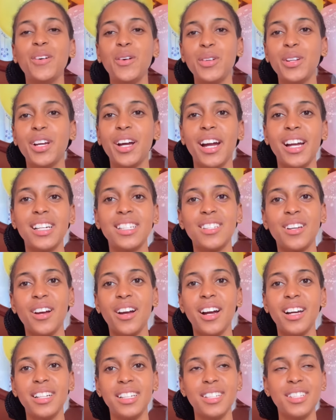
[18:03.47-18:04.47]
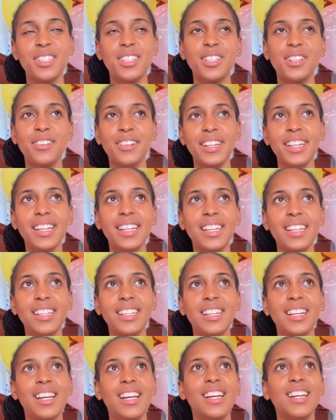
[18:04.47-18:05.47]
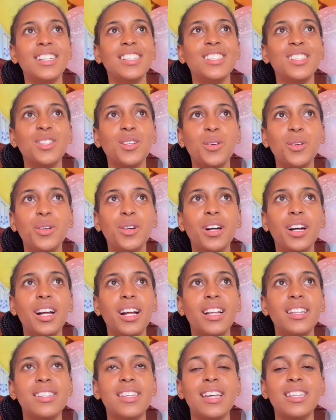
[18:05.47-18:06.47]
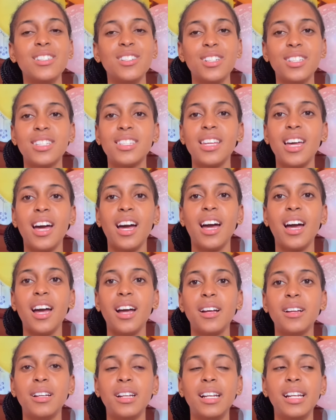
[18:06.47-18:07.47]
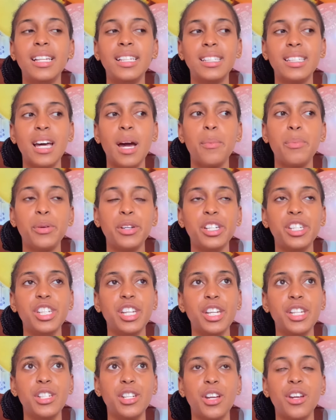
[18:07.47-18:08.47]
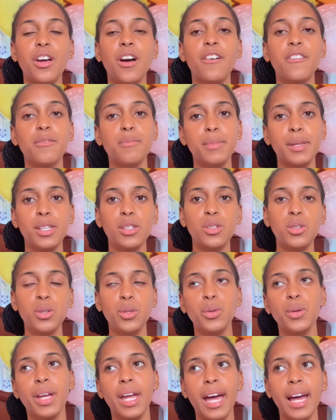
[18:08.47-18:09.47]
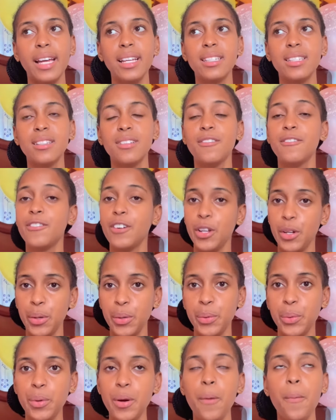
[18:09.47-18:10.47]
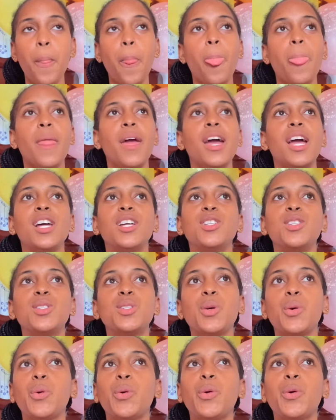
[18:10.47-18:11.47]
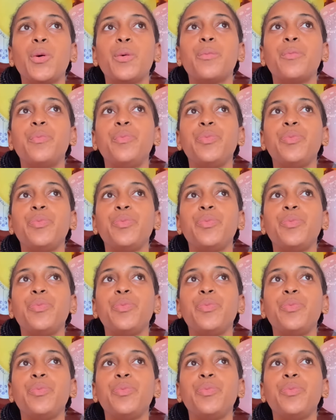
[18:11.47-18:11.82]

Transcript: phone cards are on the screen so that's just a little appreciation of me to you guys for now so